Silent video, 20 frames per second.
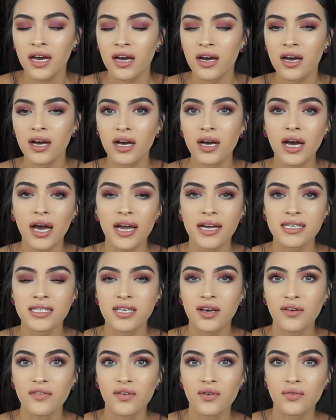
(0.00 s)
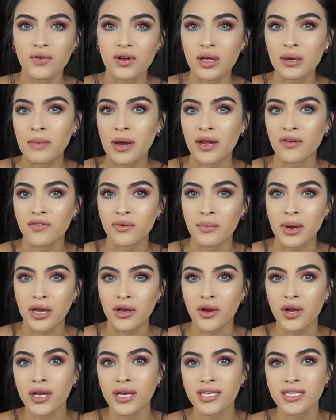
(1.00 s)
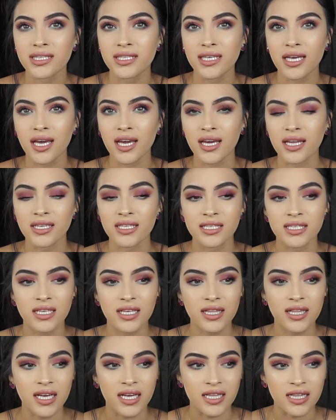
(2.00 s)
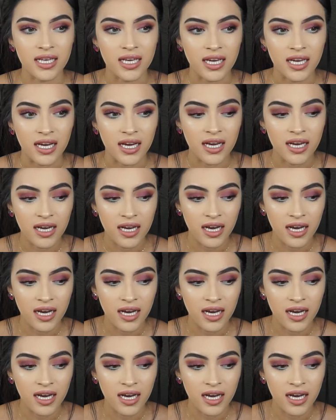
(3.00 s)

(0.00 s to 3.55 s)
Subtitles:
I suffer really bad from migraines, and lately